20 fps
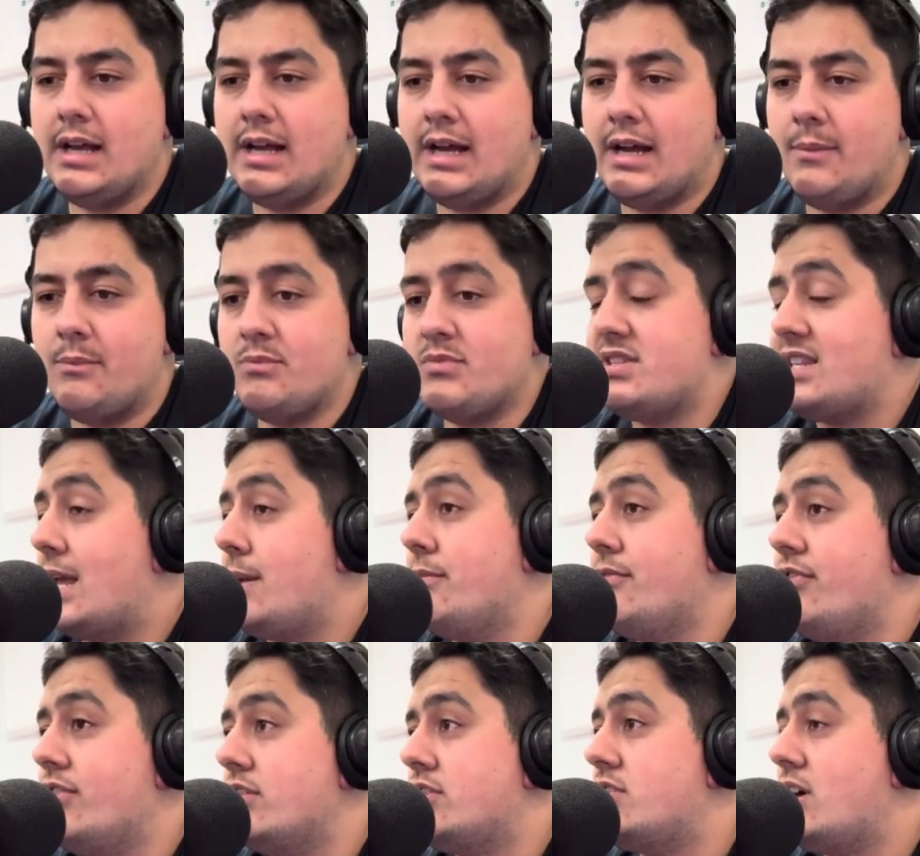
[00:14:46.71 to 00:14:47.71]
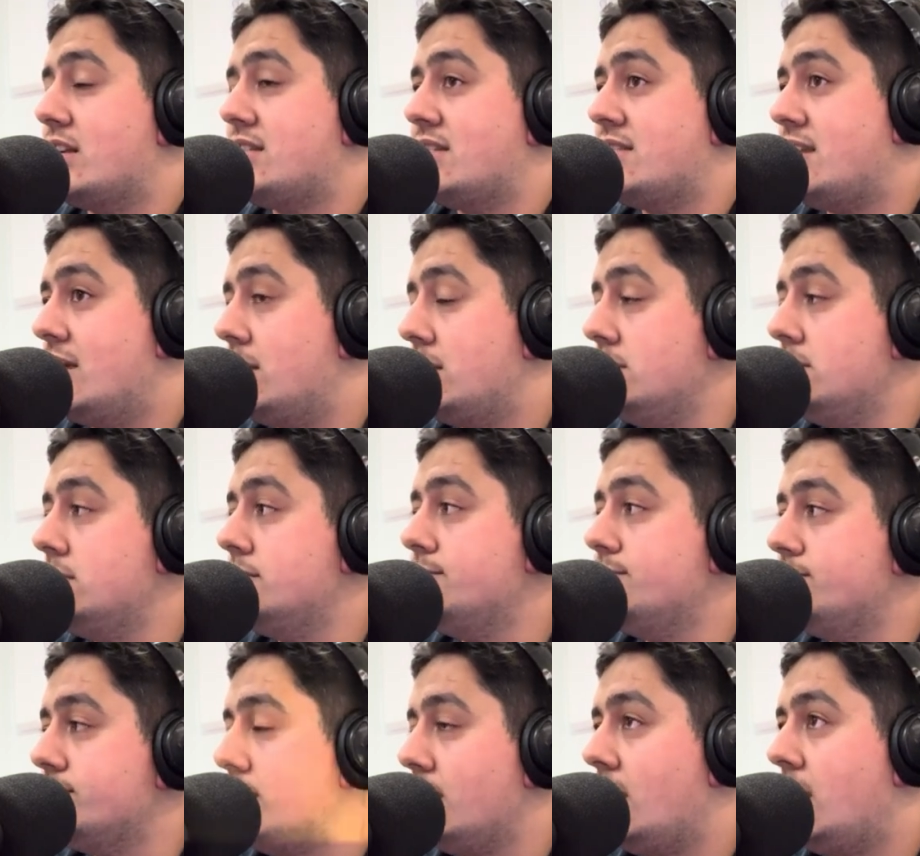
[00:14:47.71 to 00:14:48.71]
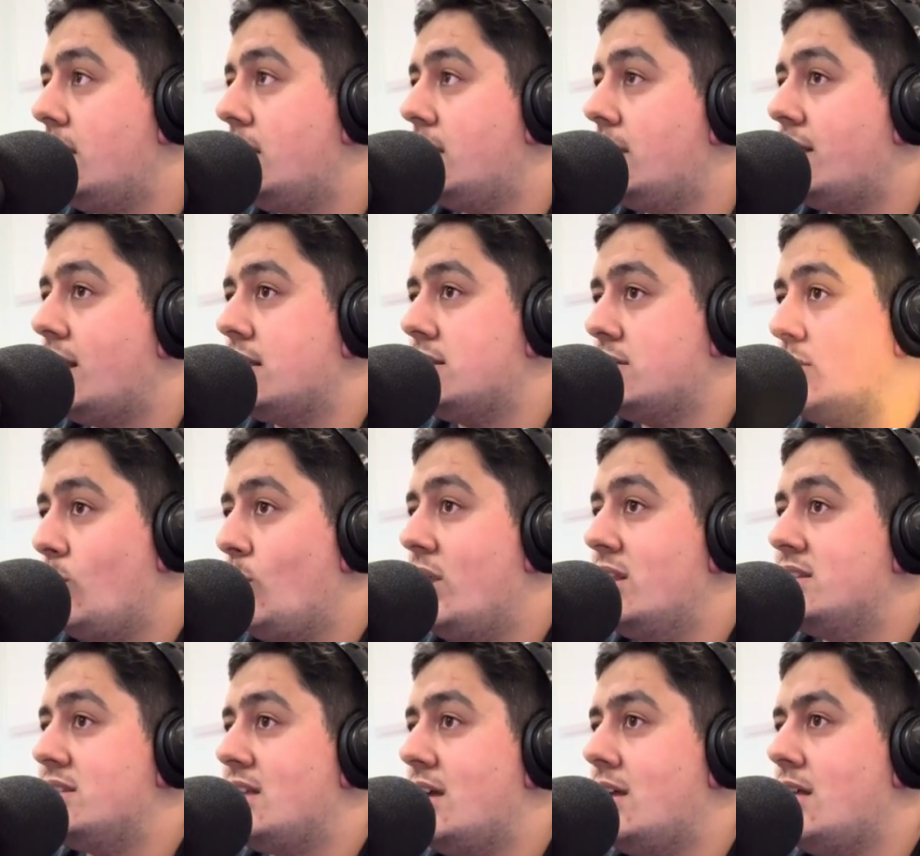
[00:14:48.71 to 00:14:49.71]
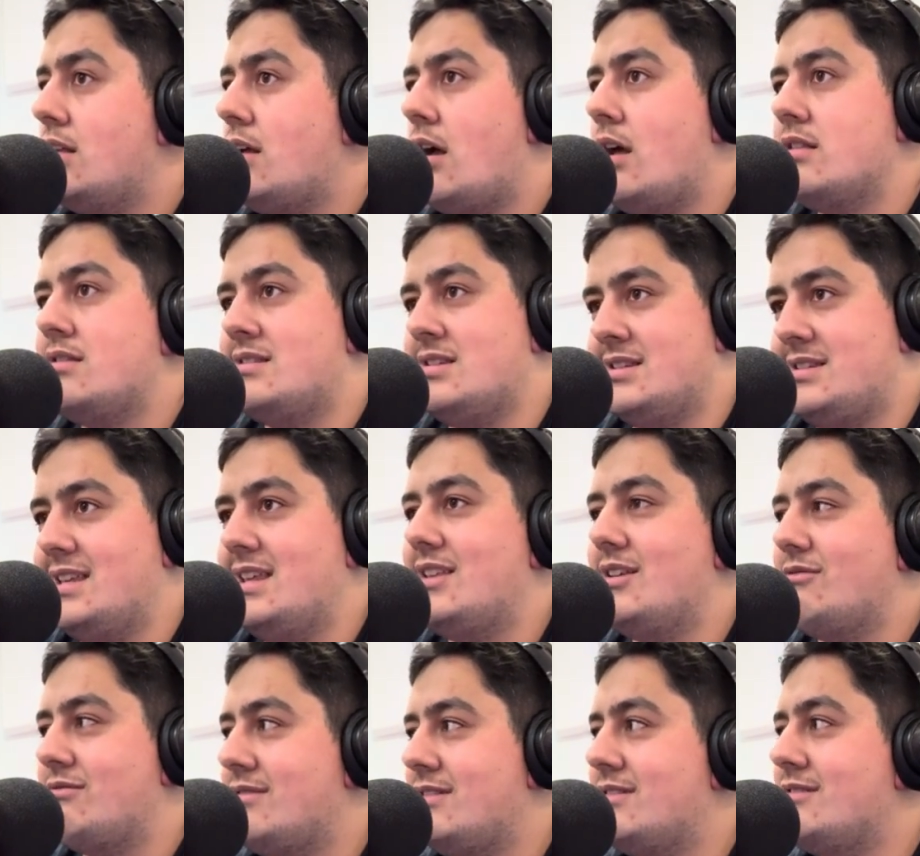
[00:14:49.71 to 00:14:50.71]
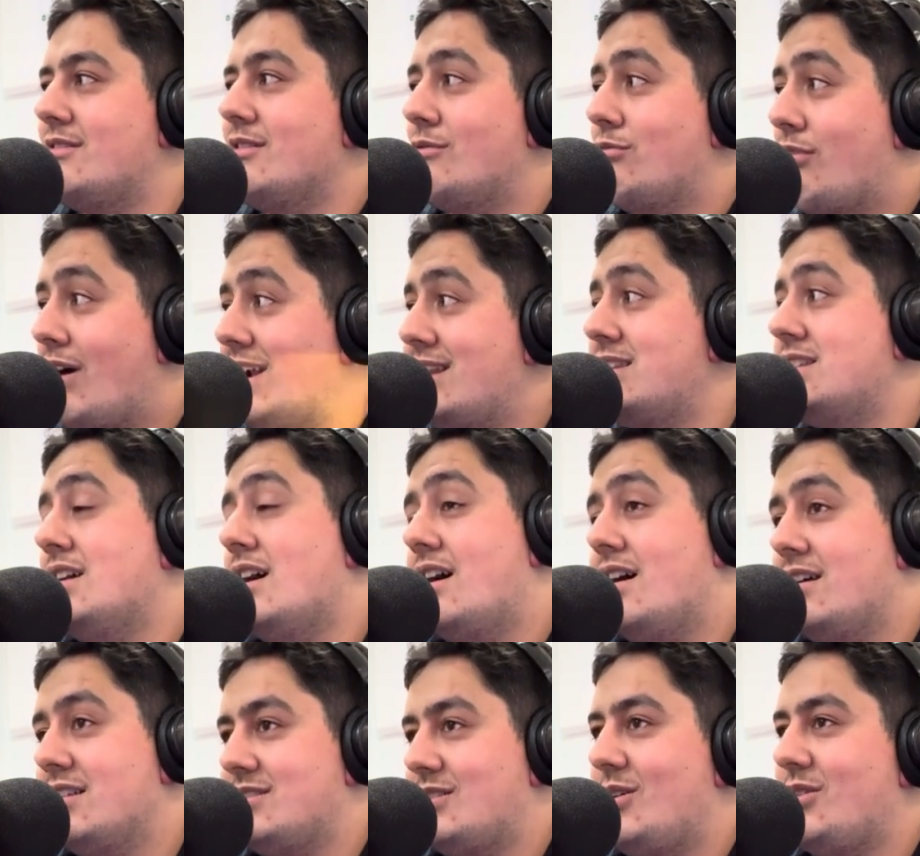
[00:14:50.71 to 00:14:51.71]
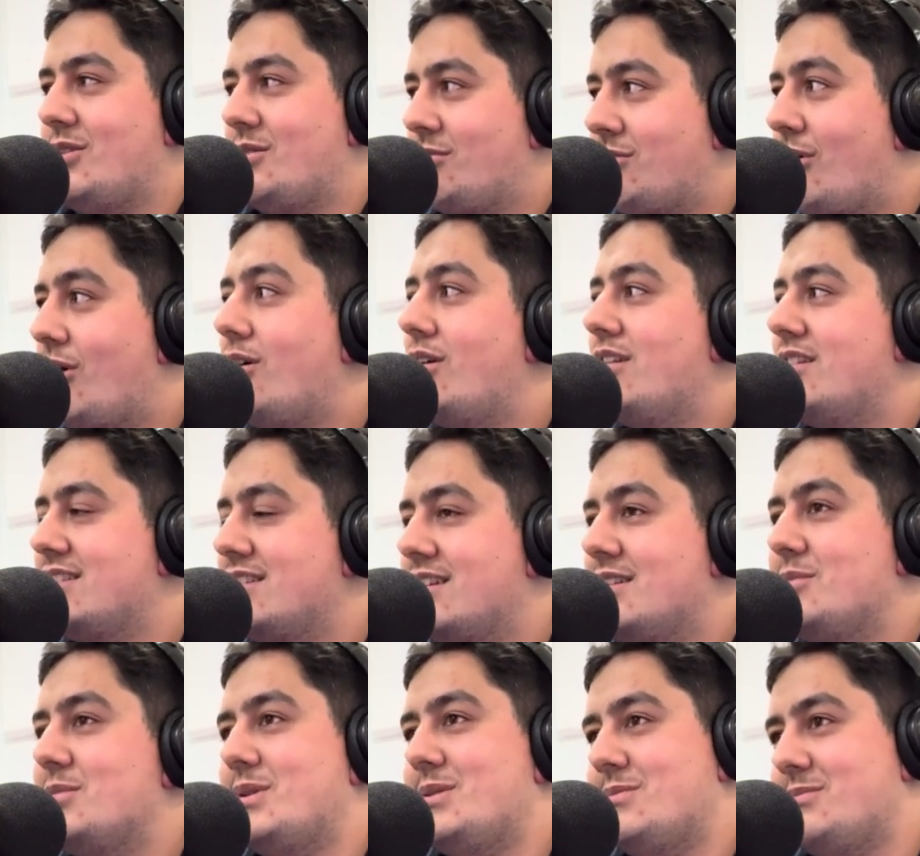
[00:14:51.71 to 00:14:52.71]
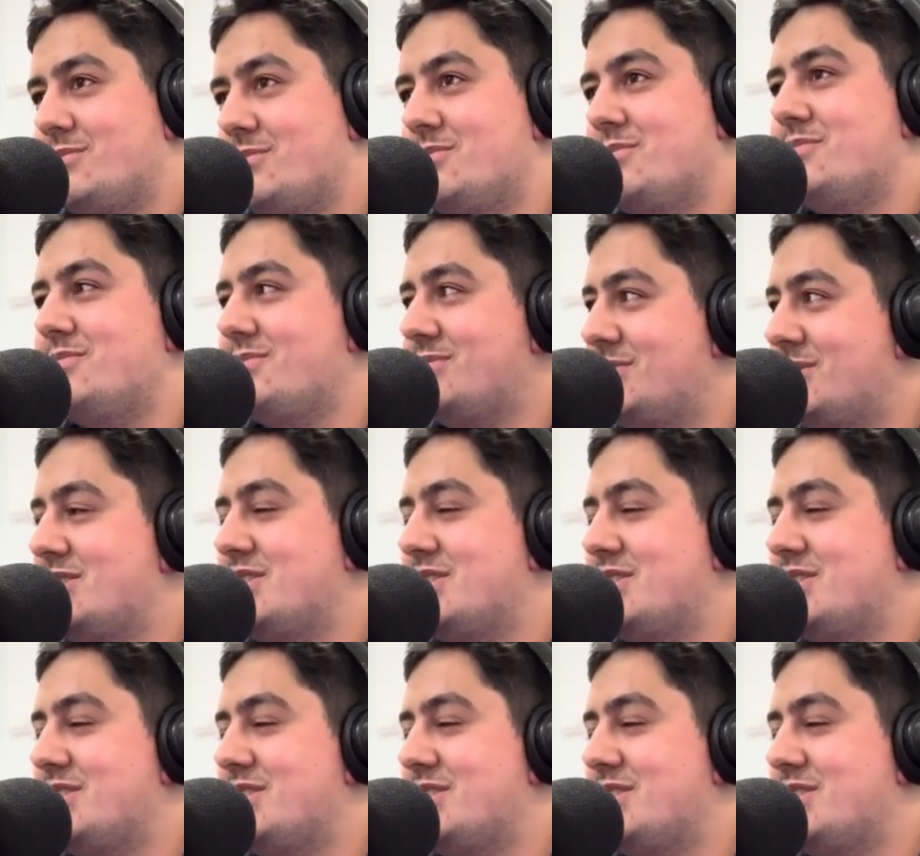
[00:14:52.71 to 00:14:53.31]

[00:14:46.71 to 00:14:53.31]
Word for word: Um, same for Track to Town that's going to uh, be awesome Wednesday. Mm. Uh, to see the, the race cars on the road is going to be that'll be cool.